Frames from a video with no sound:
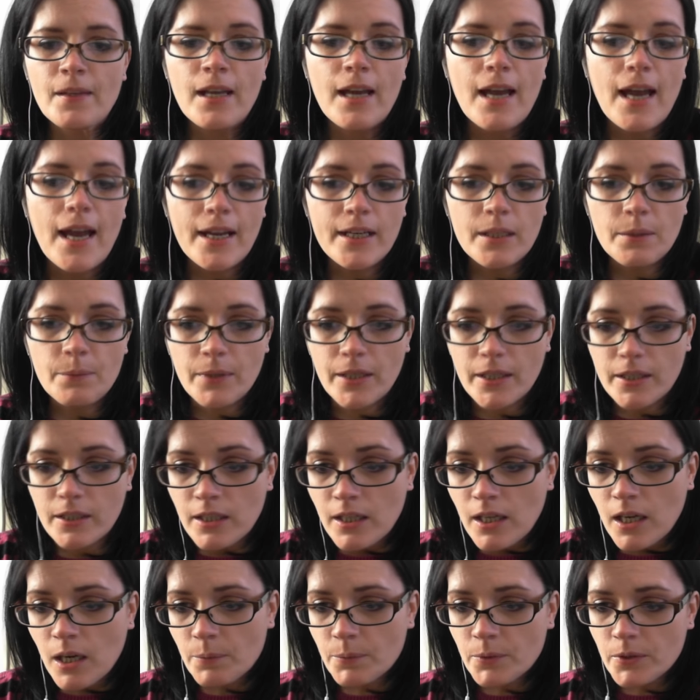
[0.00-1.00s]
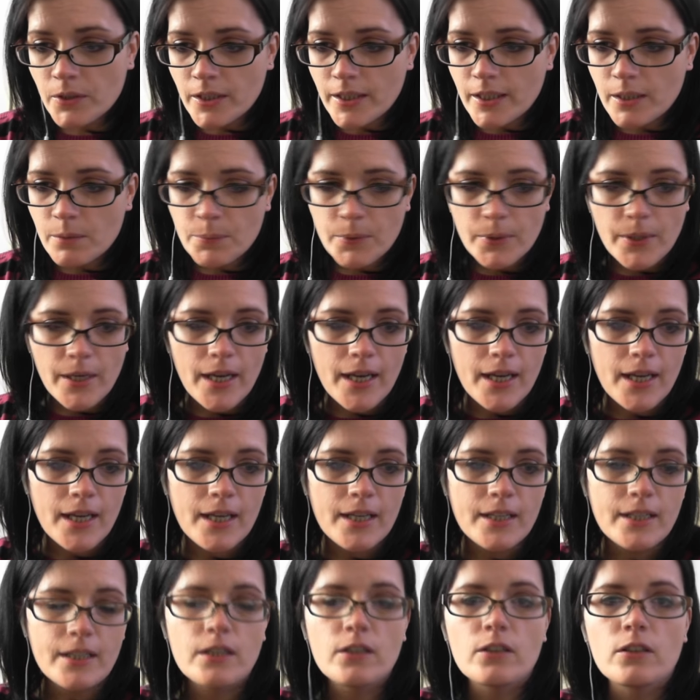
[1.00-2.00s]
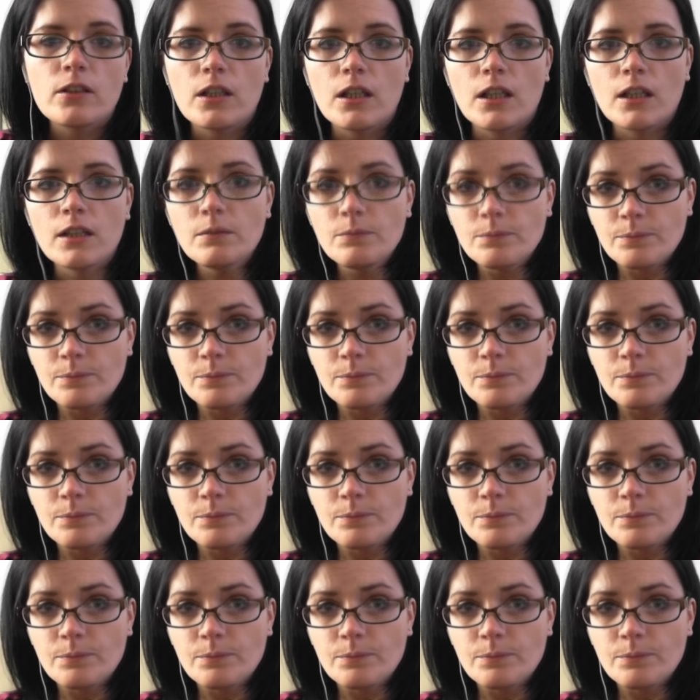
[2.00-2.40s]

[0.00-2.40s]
Anyway, I'm not going to keep you any longer.